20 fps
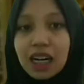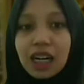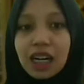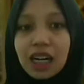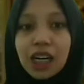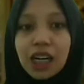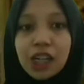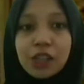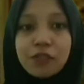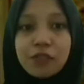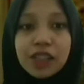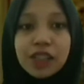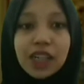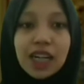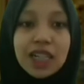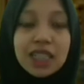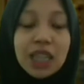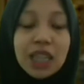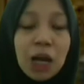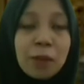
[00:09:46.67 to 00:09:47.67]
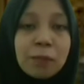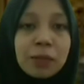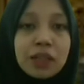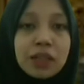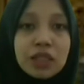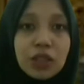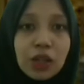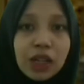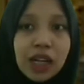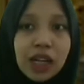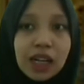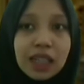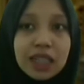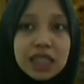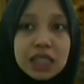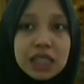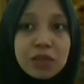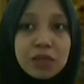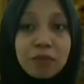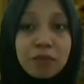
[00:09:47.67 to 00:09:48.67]
If there are some personal
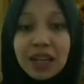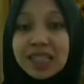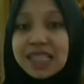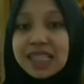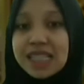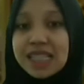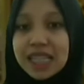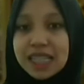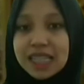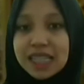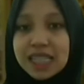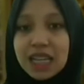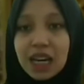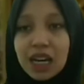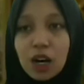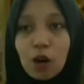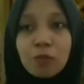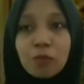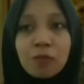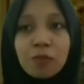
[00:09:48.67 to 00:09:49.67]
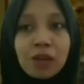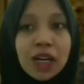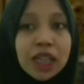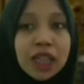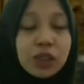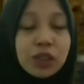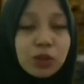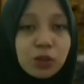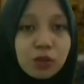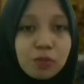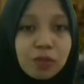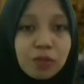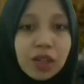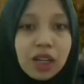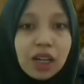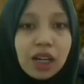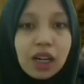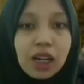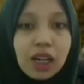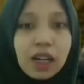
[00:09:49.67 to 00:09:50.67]
expenses of my group,
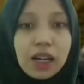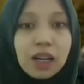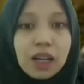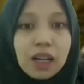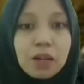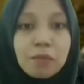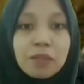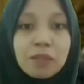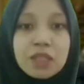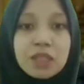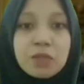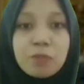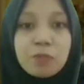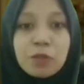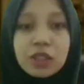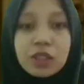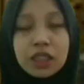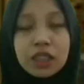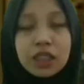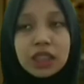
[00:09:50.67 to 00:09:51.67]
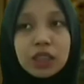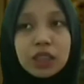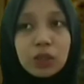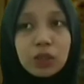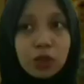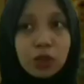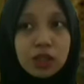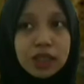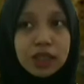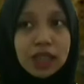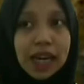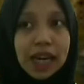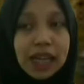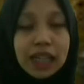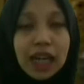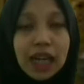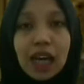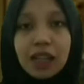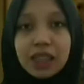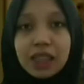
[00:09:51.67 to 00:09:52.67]
please put the note and
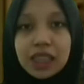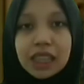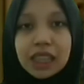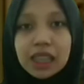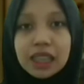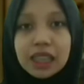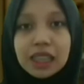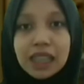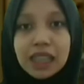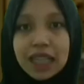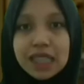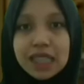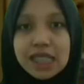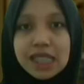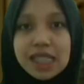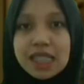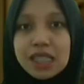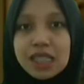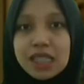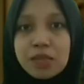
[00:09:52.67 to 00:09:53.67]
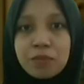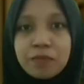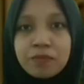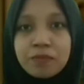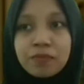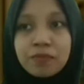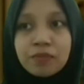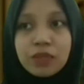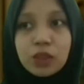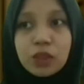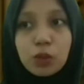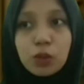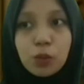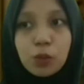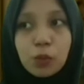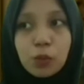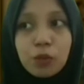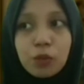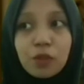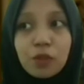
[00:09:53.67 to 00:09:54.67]
I'll let them
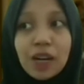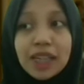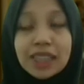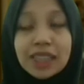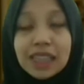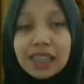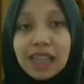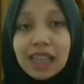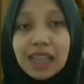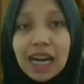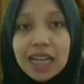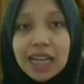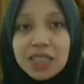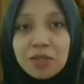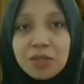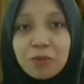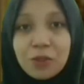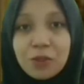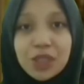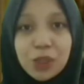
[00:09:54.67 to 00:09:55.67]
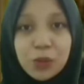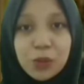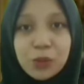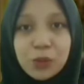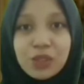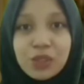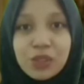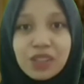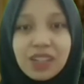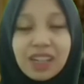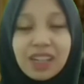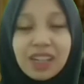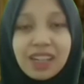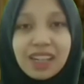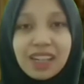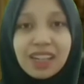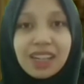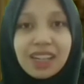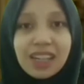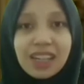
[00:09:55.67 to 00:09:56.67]
to finalize with you.
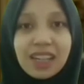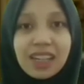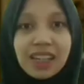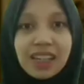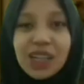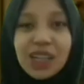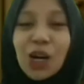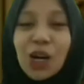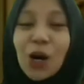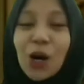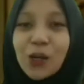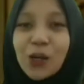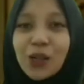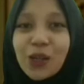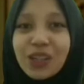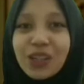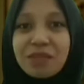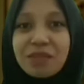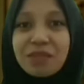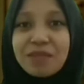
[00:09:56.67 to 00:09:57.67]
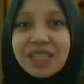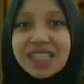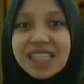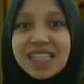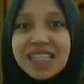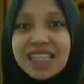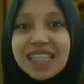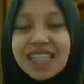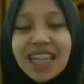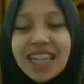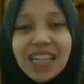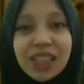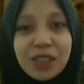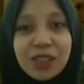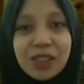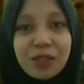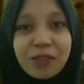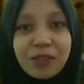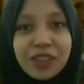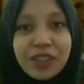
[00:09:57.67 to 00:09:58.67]
Okay, miss, thank you
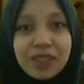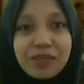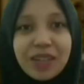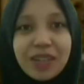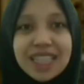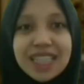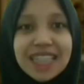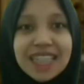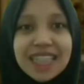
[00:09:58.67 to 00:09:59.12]
very much.